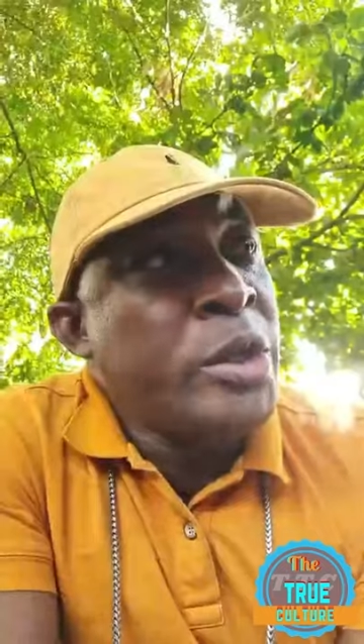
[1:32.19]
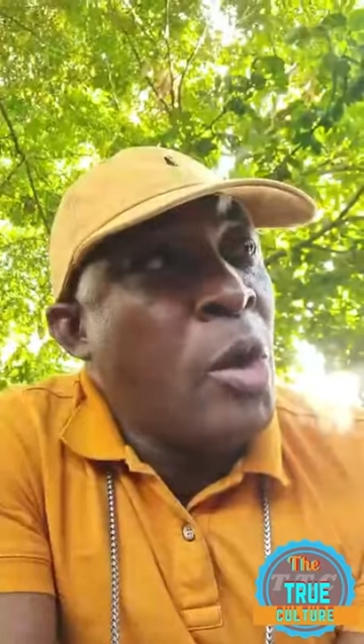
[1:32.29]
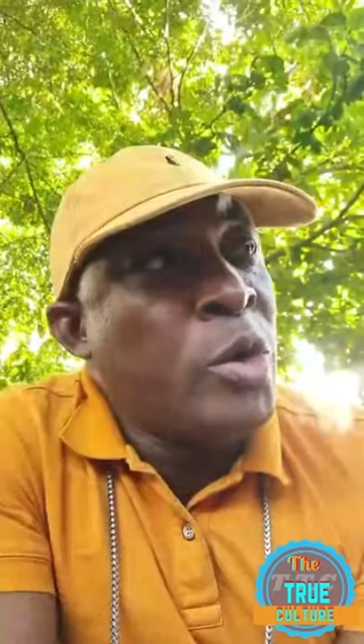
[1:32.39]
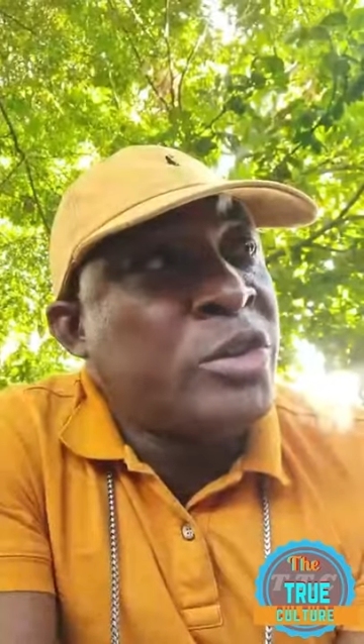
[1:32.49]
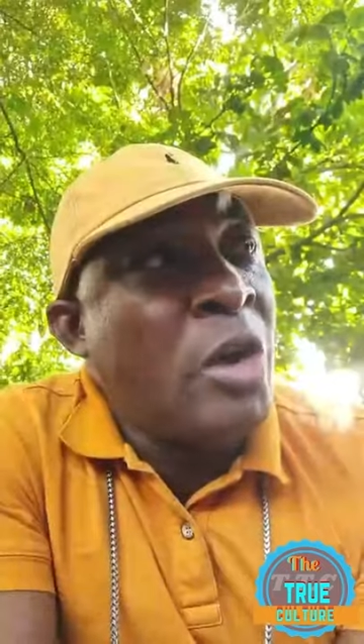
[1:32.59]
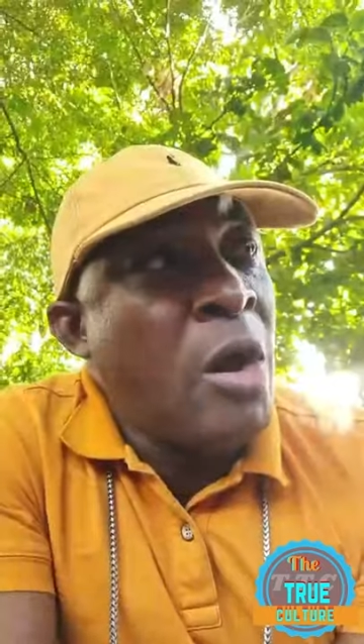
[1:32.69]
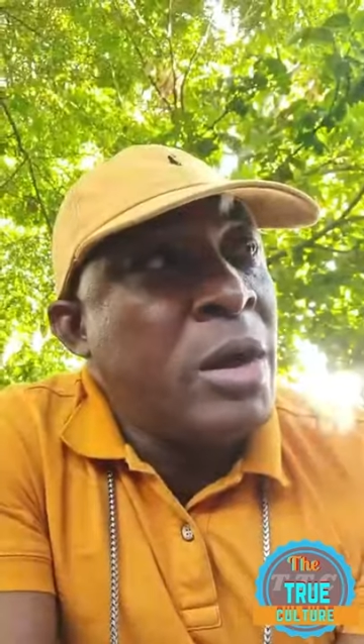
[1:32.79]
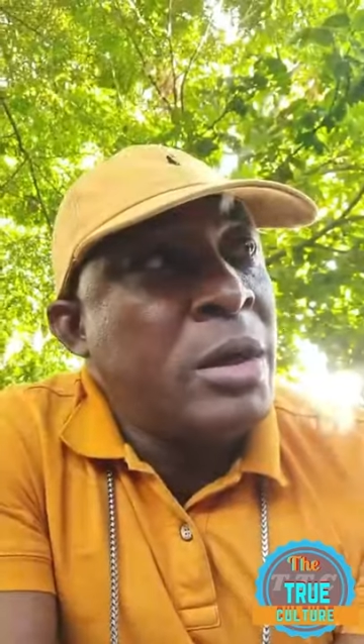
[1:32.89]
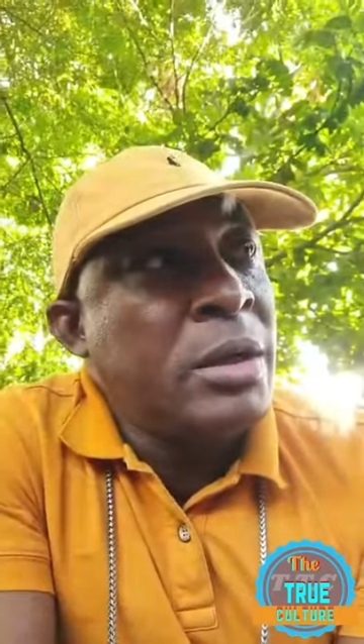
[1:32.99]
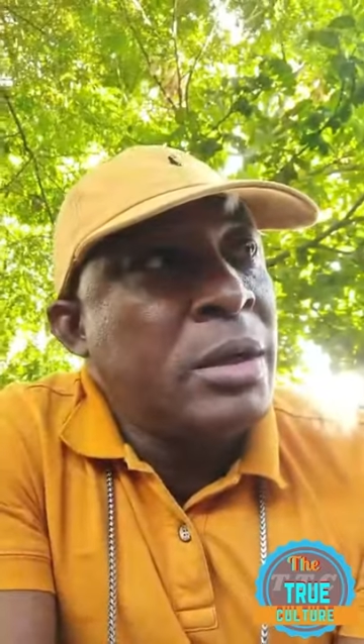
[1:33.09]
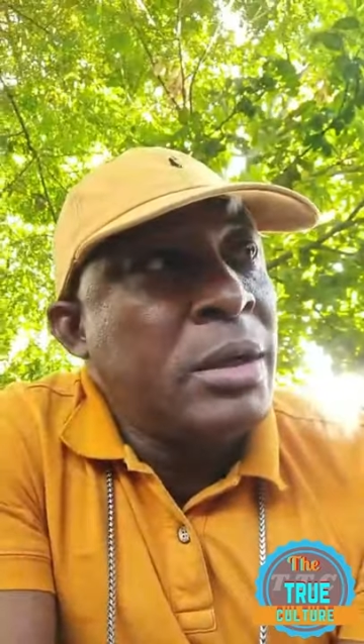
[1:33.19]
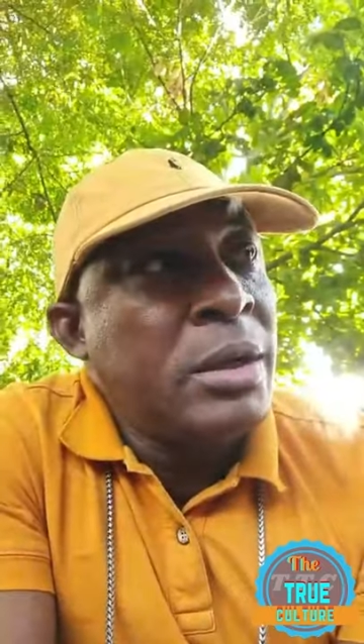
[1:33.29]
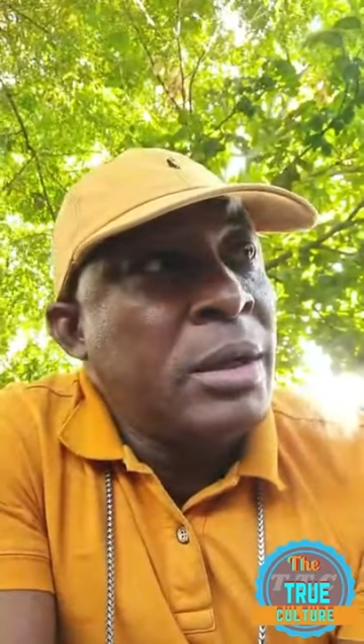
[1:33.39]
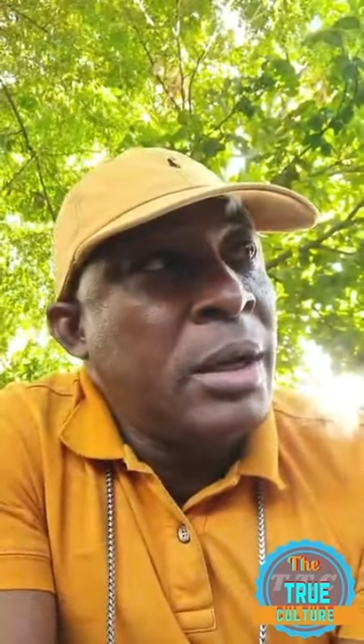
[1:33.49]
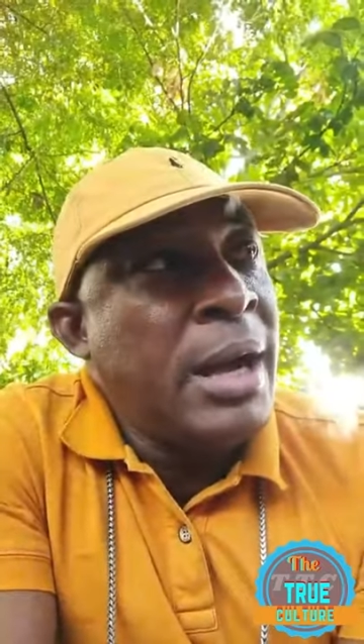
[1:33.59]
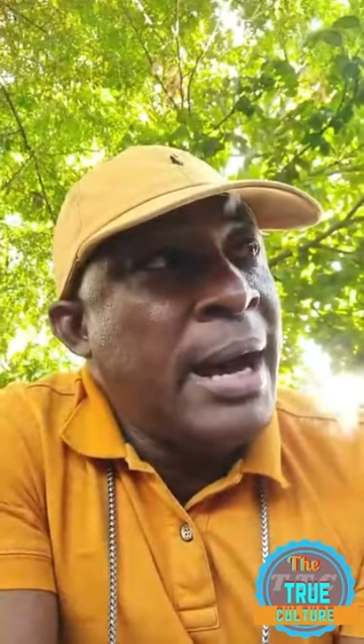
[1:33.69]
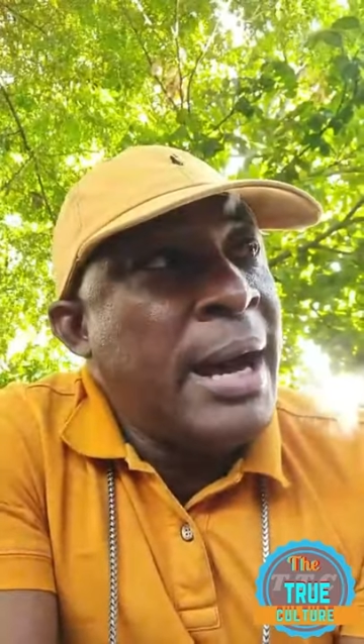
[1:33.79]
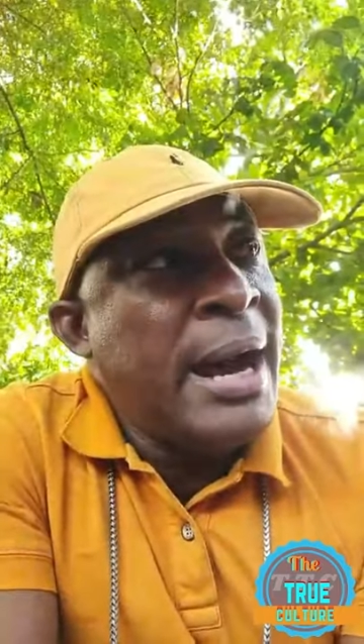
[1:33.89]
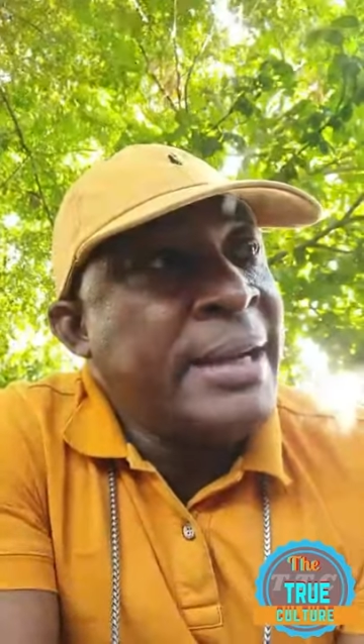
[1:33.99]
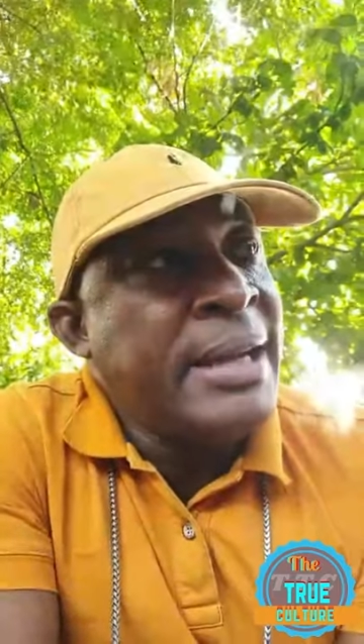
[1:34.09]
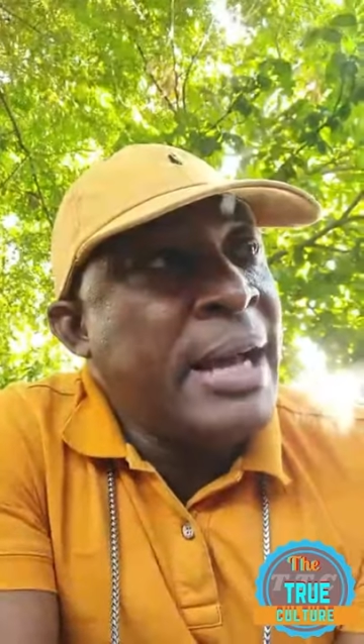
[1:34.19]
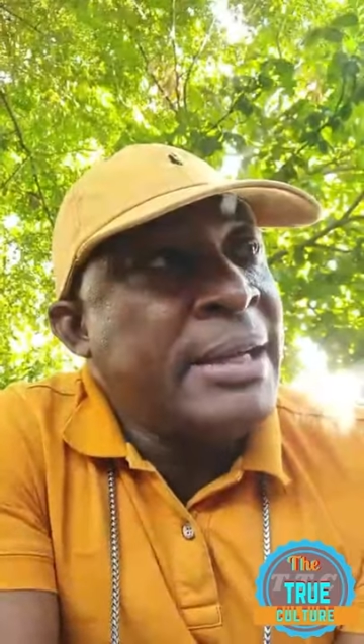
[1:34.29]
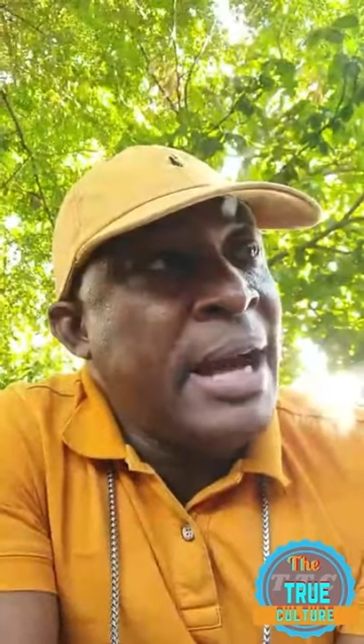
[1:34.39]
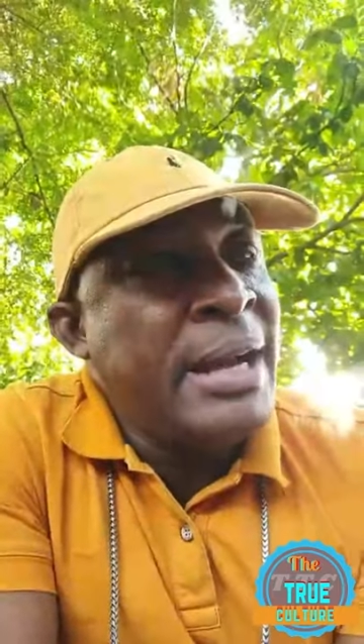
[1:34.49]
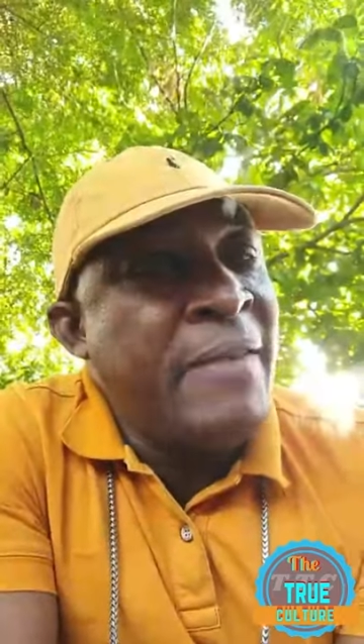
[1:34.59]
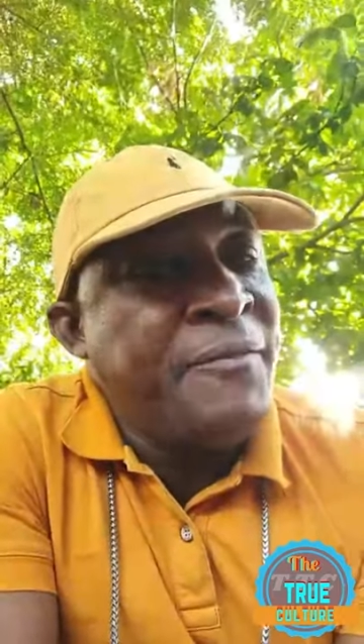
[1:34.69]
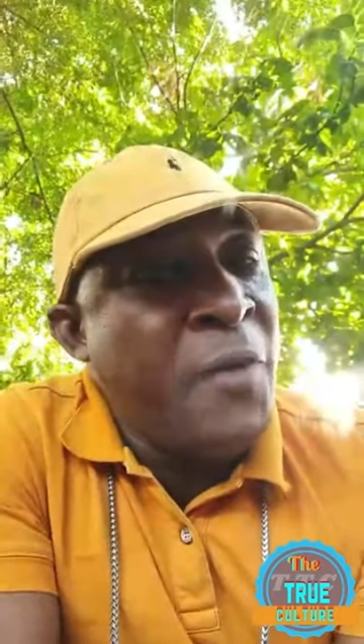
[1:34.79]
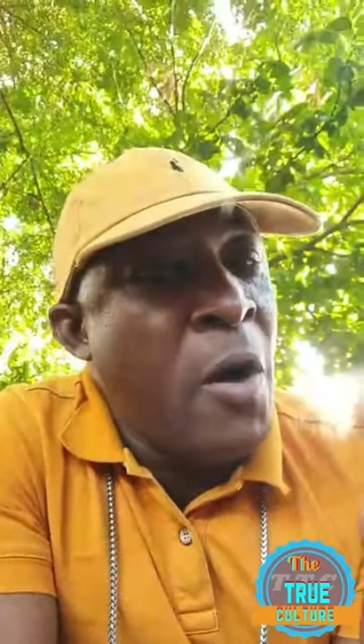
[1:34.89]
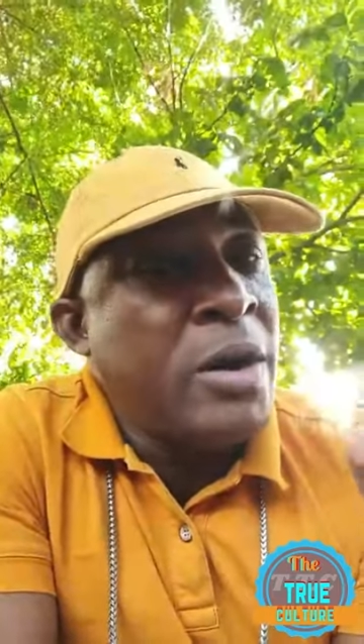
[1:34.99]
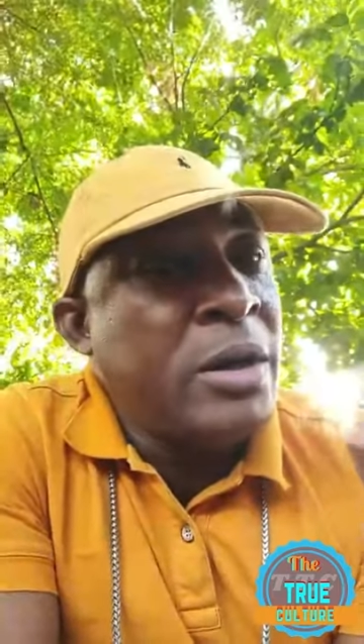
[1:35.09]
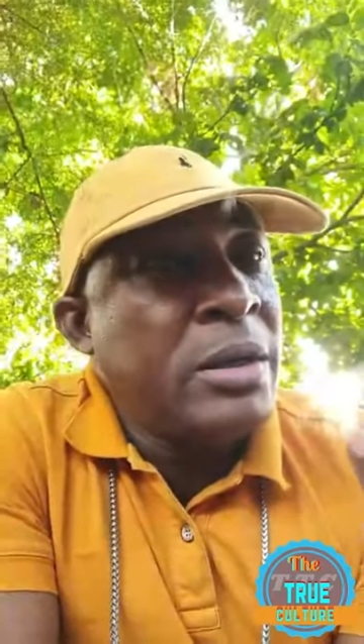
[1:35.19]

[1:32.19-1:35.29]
your wood sock and fuck.